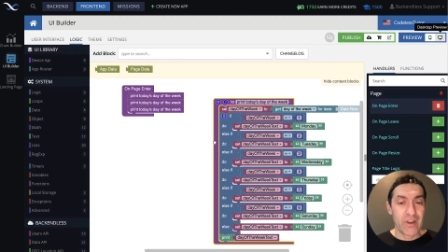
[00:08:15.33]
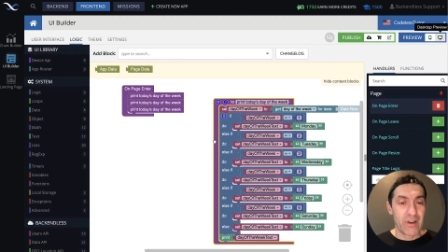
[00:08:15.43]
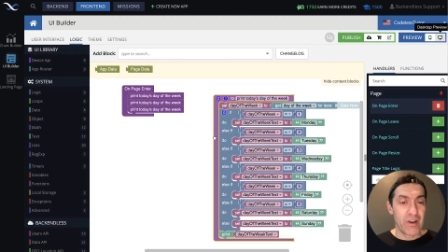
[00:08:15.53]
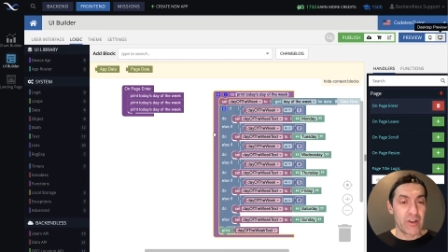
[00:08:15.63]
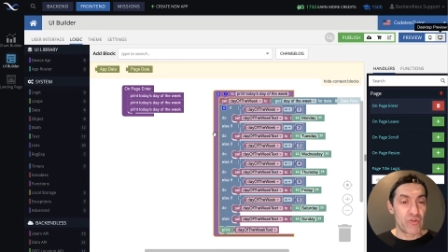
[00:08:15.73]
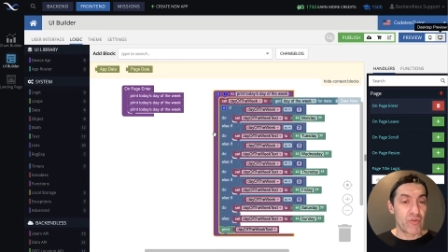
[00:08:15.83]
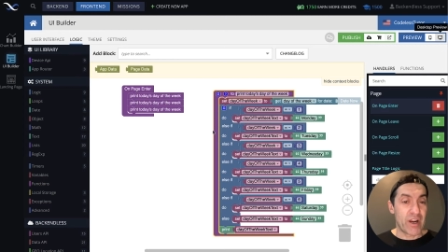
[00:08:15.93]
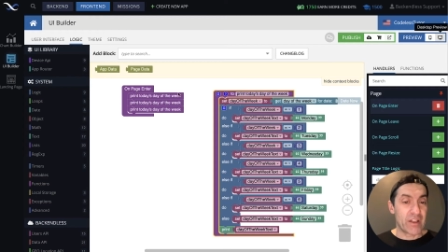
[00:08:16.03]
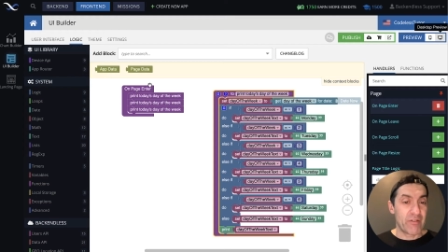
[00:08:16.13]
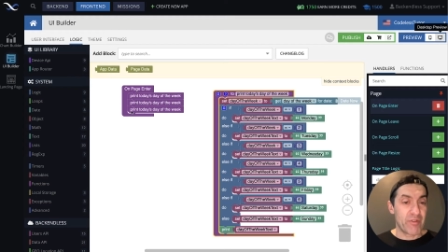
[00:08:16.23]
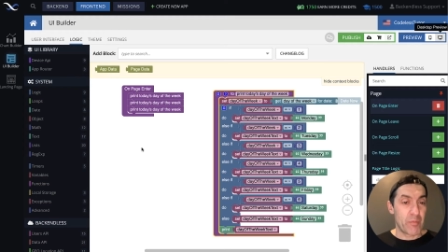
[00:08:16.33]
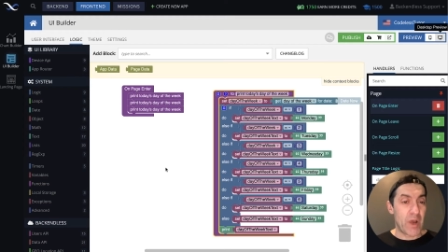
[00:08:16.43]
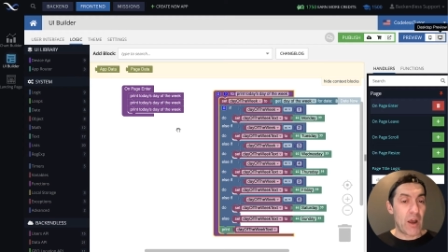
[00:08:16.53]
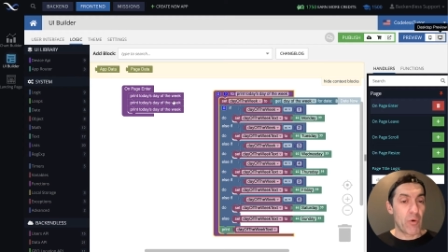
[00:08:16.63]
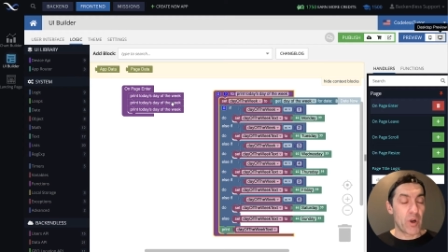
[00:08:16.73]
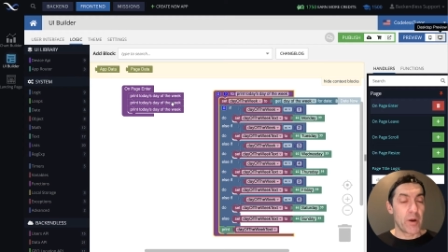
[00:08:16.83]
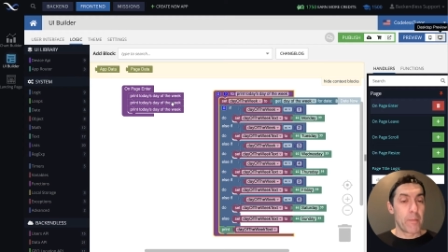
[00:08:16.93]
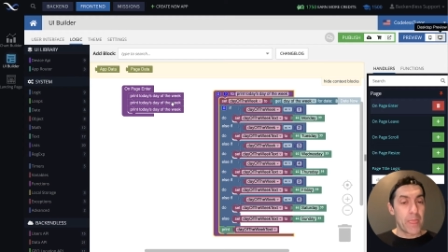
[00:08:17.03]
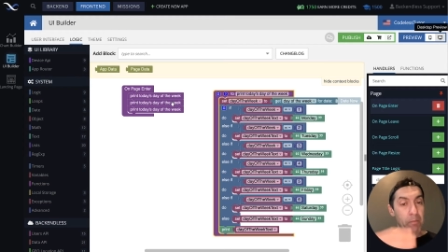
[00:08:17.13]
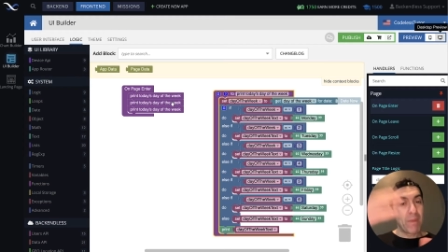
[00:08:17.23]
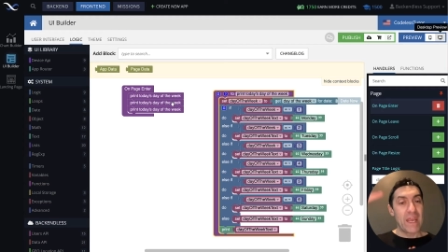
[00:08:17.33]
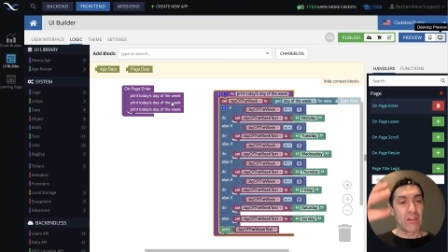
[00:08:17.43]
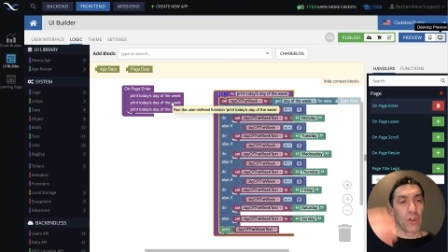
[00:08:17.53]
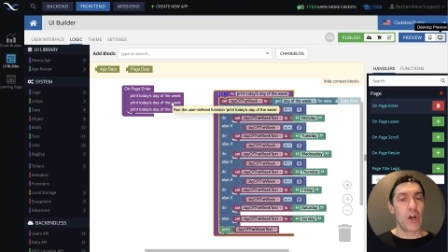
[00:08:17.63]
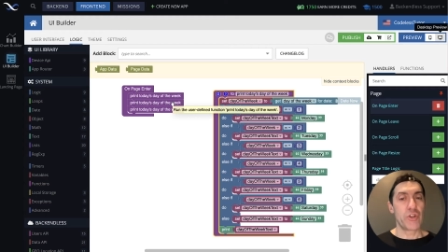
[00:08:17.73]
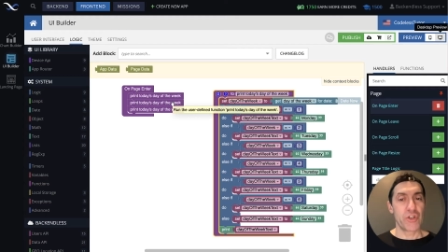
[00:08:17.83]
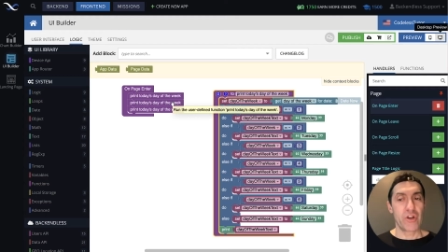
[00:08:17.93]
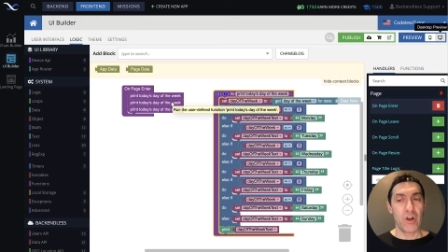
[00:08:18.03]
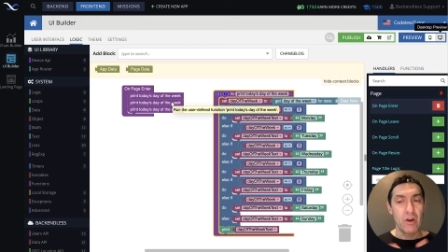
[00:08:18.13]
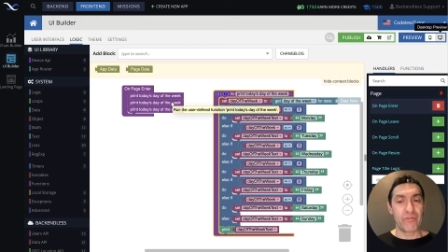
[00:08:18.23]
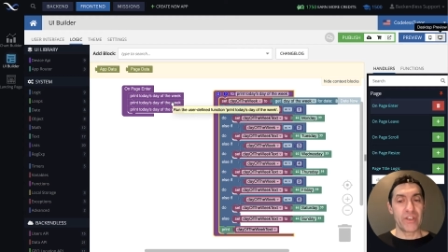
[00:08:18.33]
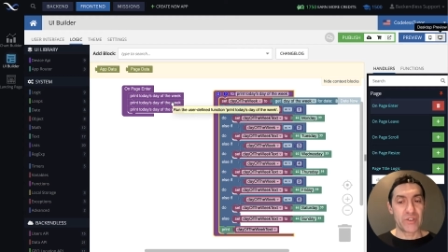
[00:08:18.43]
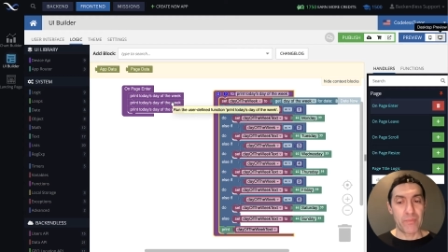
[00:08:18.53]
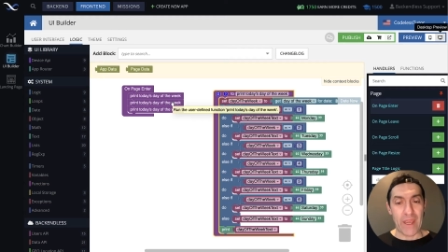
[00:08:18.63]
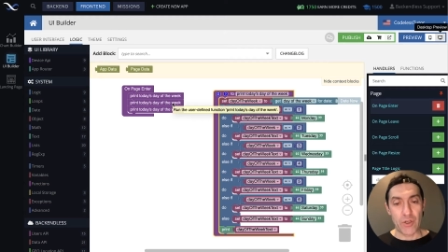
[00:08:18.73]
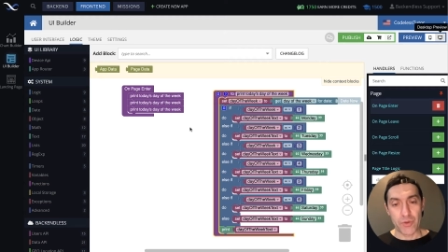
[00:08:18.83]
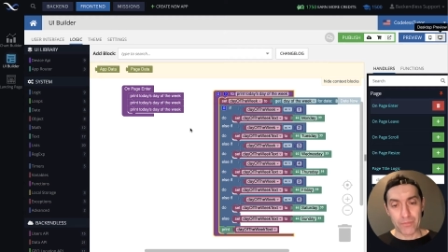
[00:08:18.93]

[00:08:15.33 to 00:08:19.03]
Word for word: uh, directly from our main logic of this page.